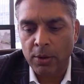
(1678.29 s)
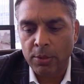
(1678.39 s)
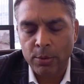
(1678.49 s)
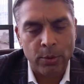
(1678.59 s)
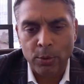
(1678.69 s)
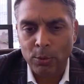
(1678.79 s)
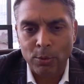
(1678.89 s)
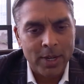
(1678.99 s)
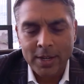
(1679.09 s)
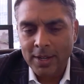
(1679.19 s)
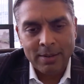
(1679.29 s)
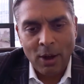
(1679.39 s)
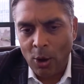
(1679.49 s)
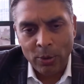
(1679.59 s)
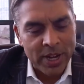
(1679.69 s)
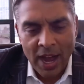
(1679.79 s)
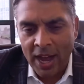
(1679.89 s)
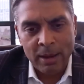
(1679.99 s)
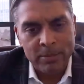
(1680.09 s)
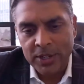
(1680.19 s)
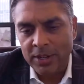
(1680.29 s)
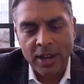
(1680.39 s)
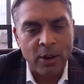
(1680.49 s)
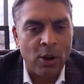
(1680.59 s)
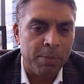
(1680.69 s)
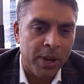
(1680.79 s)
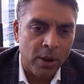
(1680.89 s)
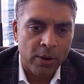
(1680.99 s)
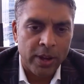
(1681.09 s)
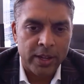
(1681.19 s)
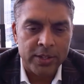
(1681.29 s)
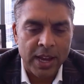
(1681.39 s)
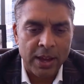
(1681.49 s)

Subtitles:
through all times and all periods, how